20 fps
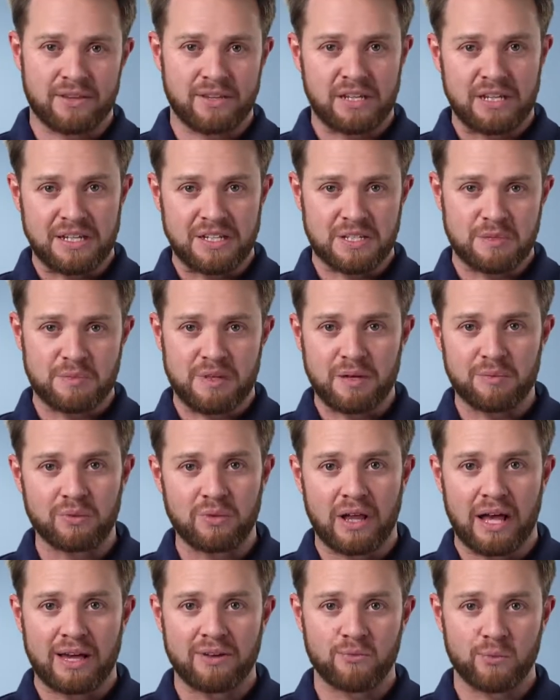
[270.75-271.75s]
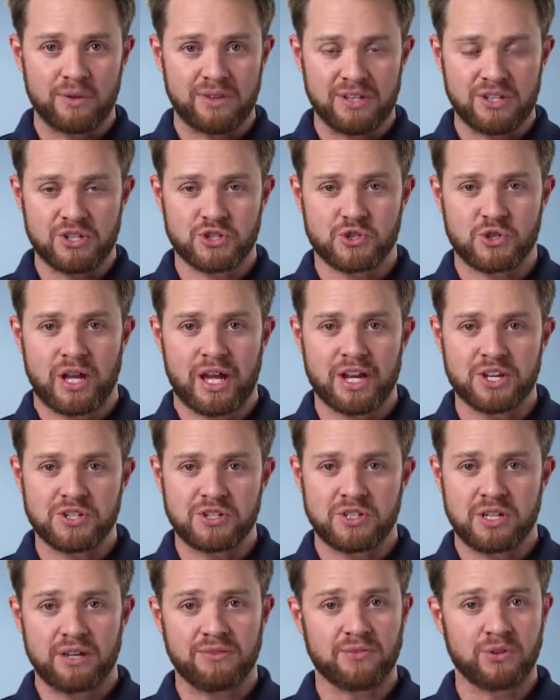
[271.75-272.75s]
that needs to be applied with these
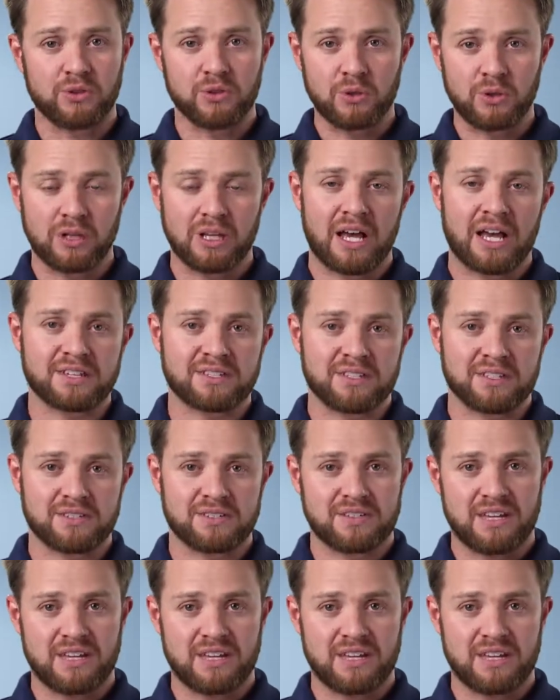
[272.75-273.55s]
strategies if you're utilizing,